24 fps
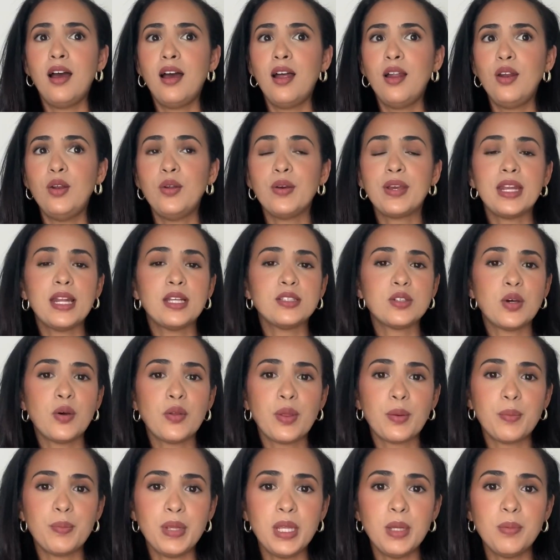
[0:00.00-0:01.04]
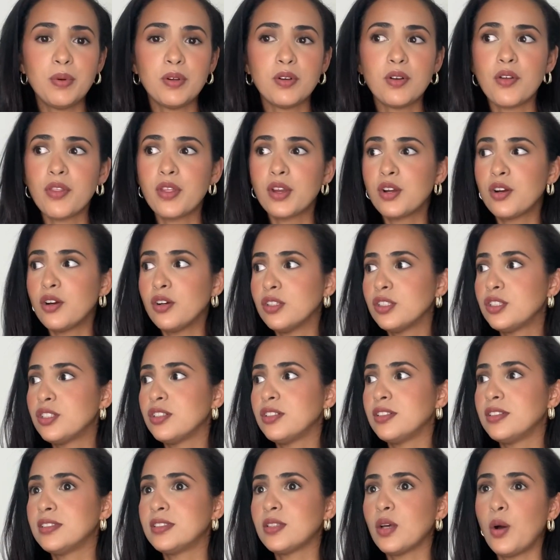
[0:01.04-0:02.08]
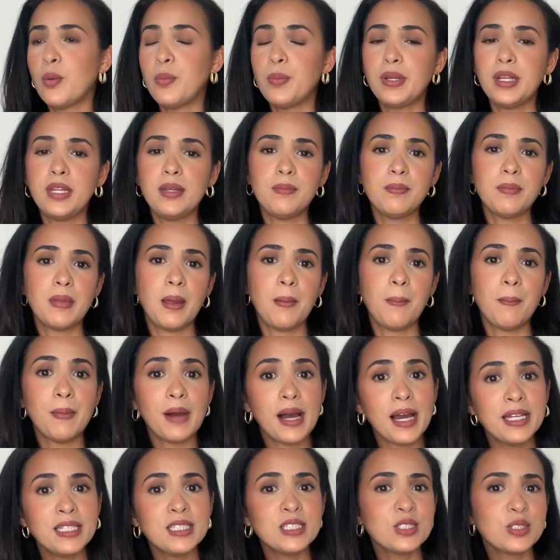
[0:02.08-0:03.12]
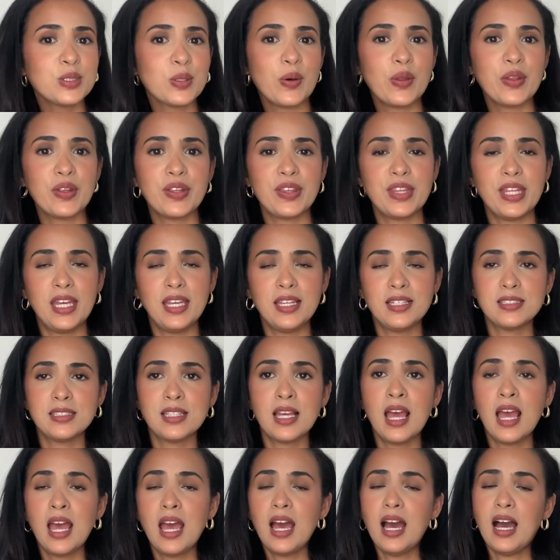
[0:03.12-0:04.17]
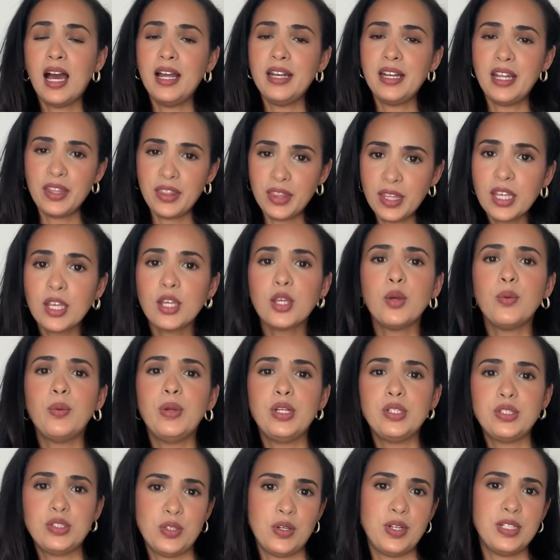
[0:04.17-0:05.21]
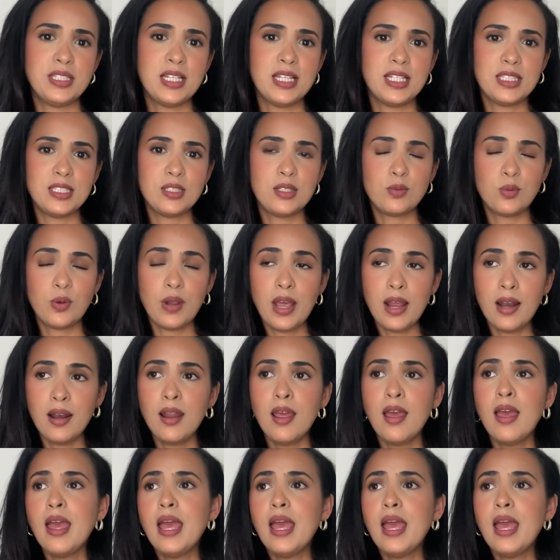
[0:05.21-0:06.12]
looking at other people, other cultures, opening my mind to other things, and I think you will enjoy it as well.